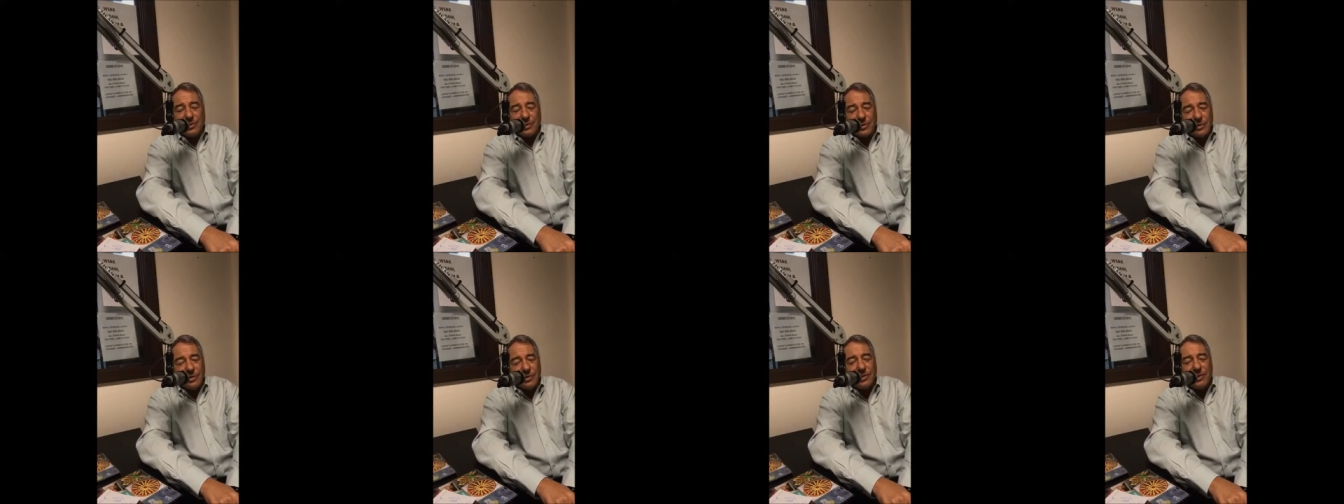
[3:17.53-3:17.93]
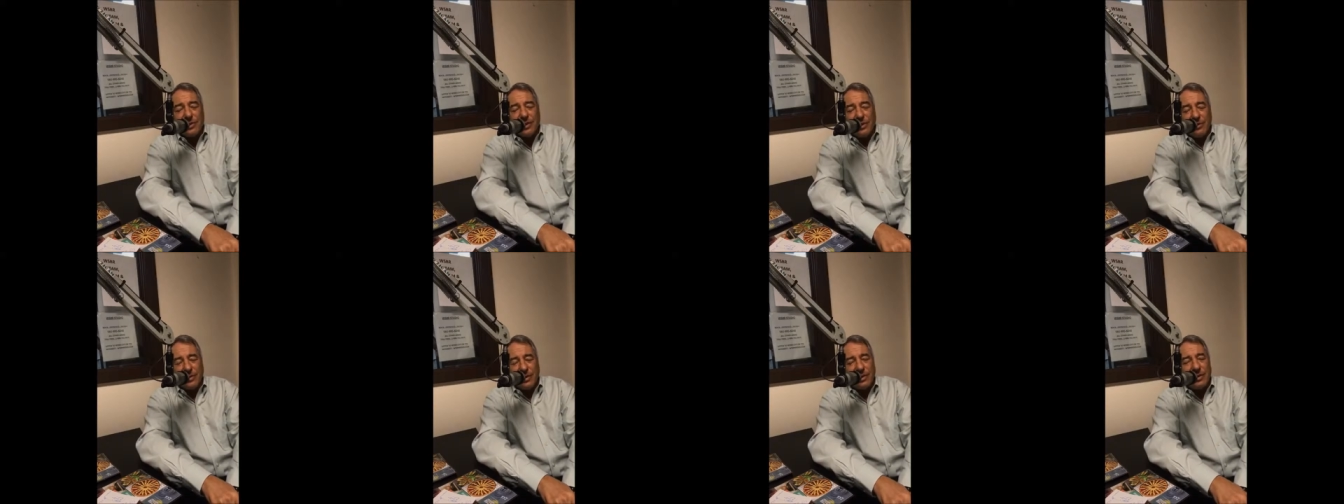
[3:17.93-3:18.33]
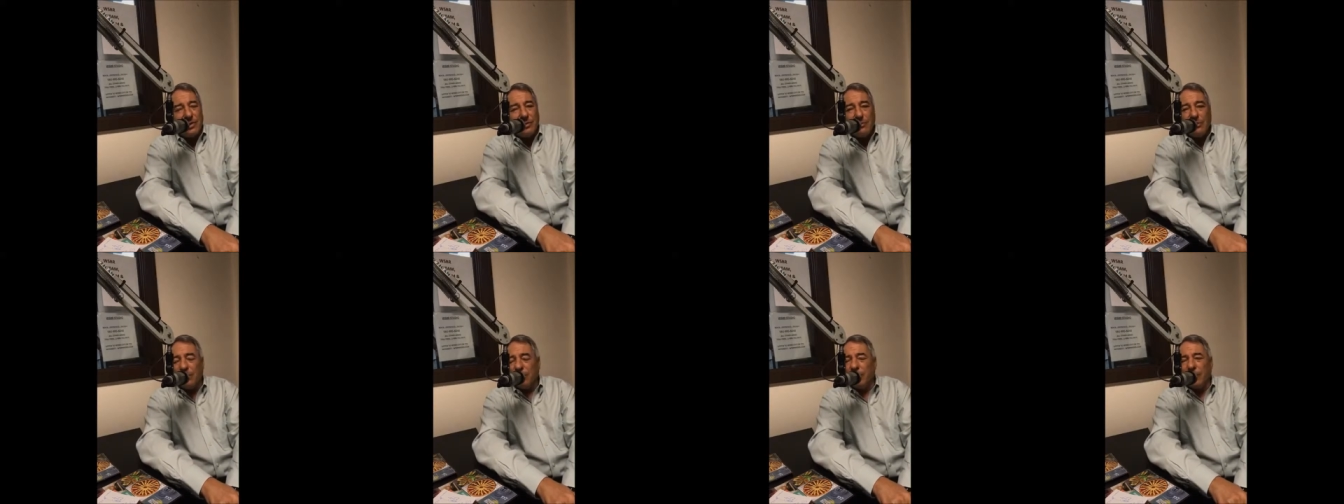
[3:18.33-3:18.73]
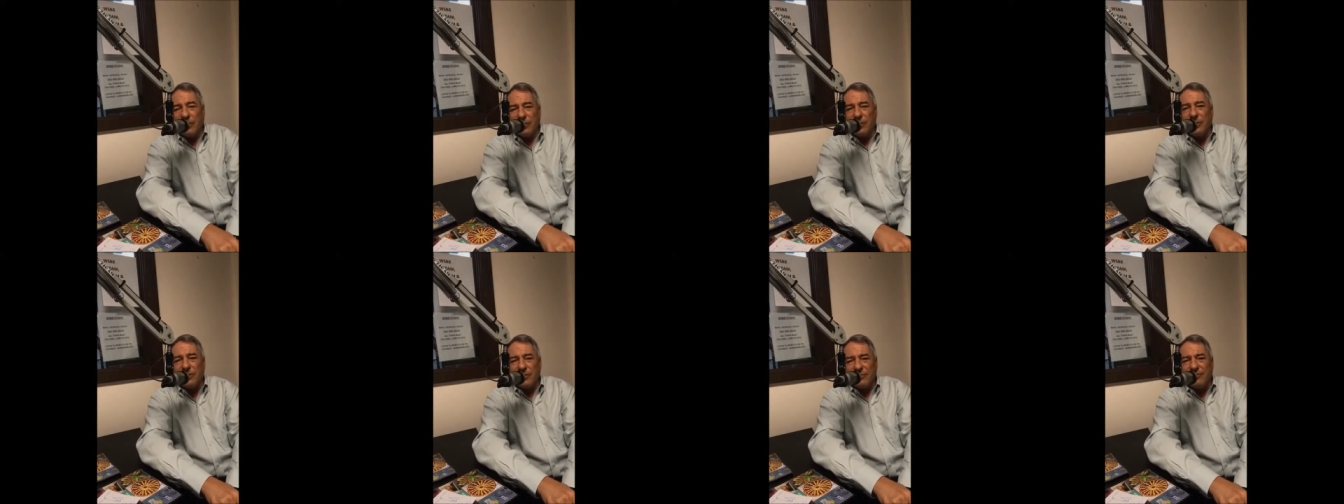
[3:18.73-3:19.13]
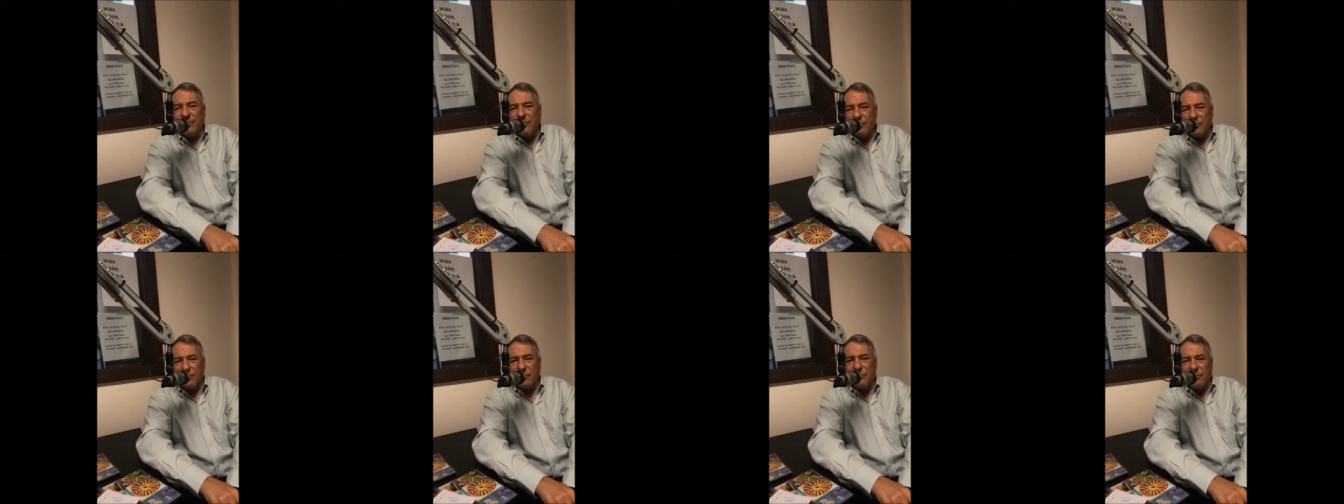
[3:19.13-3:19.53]
which is going to be
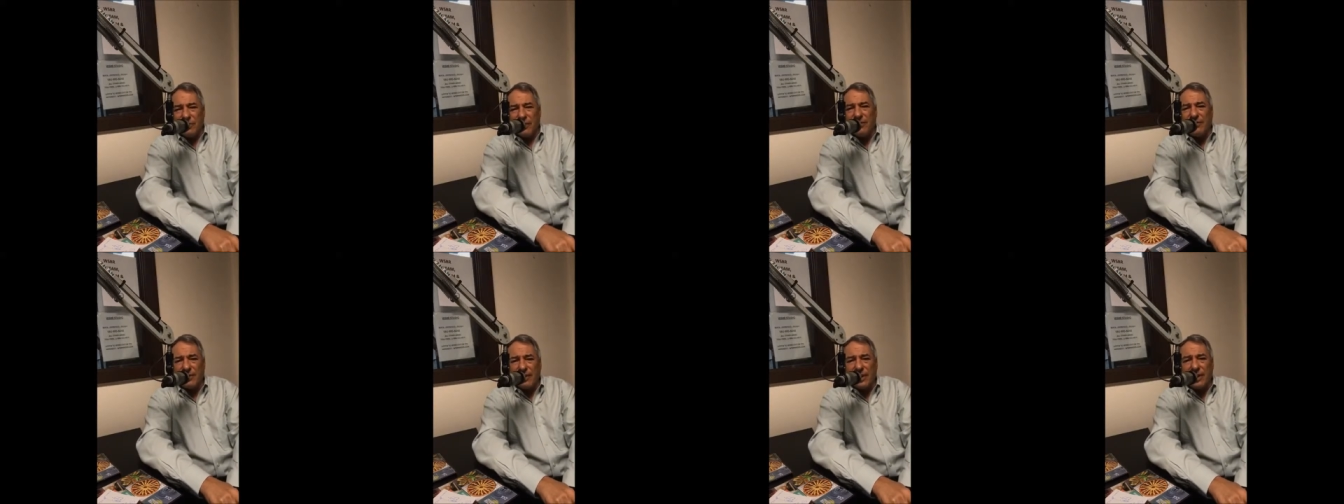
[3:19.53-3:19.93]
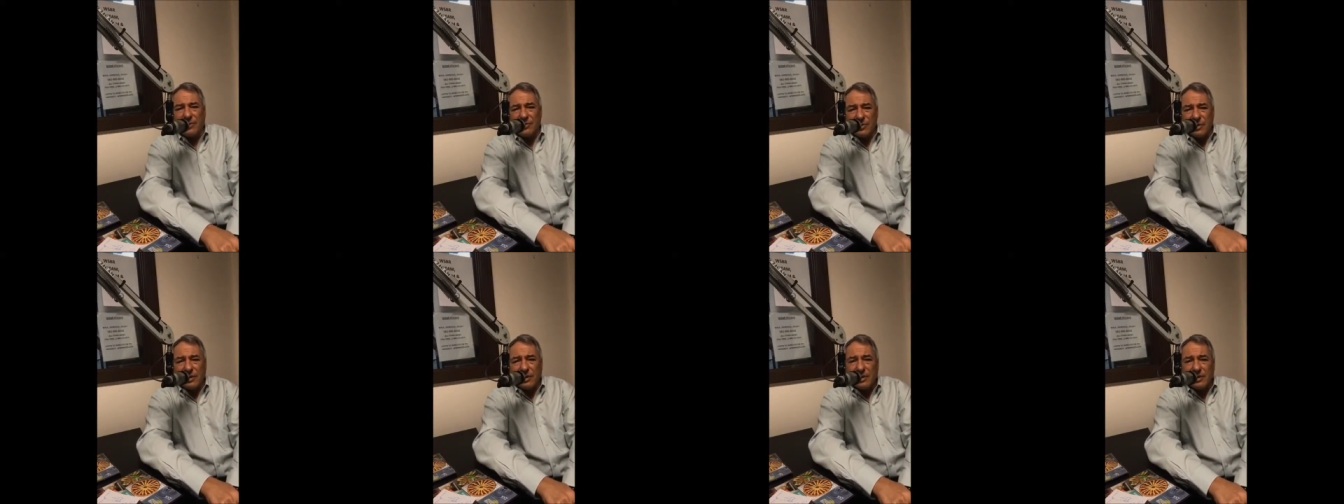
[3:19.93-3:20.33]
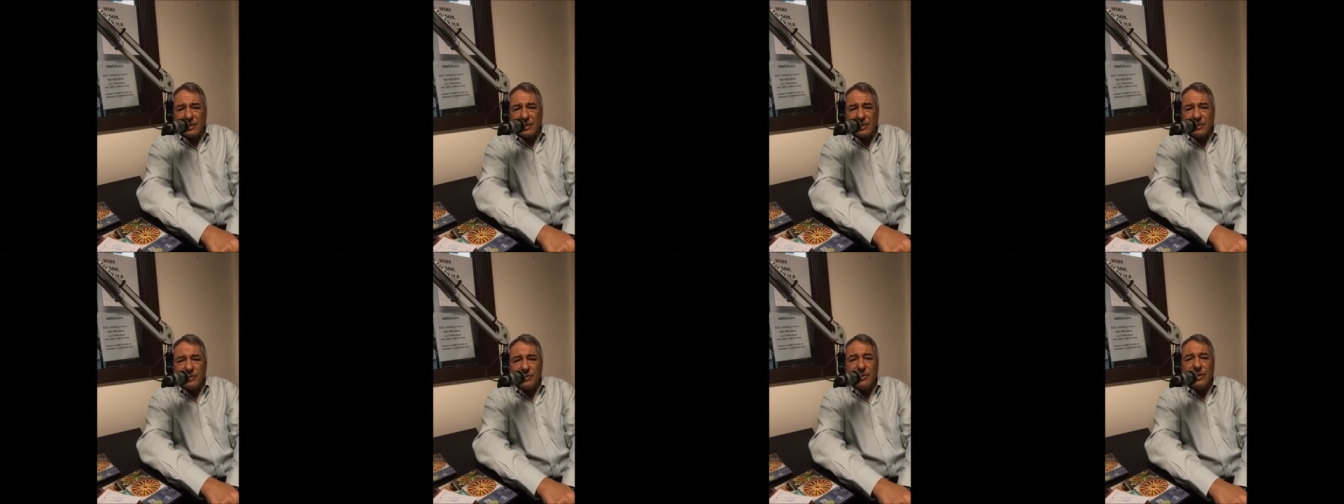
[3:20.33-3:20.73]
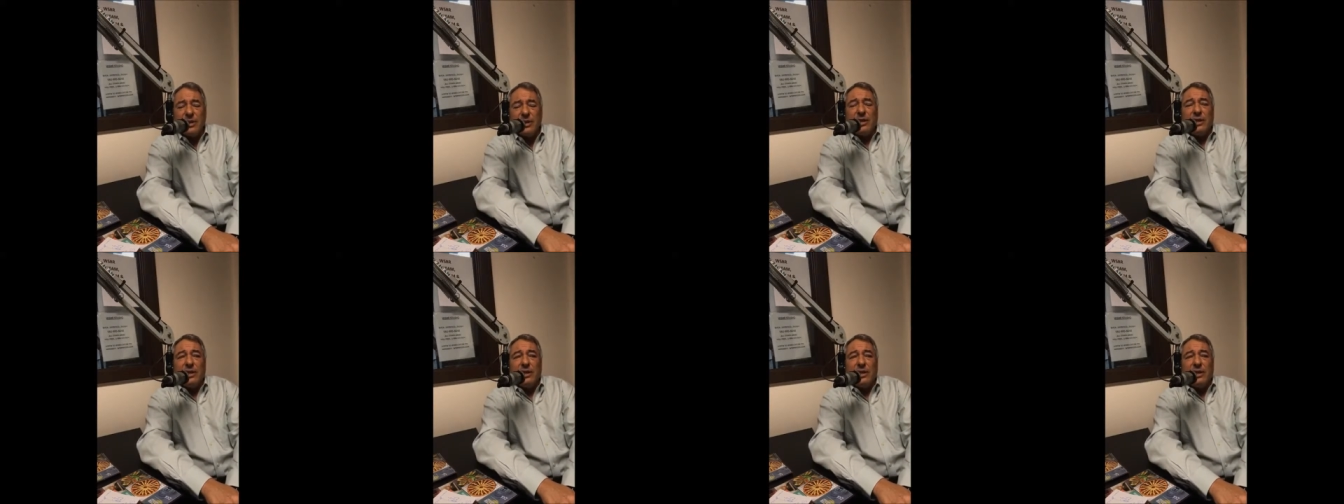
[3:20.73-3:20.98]
relatively soon given how sick he is,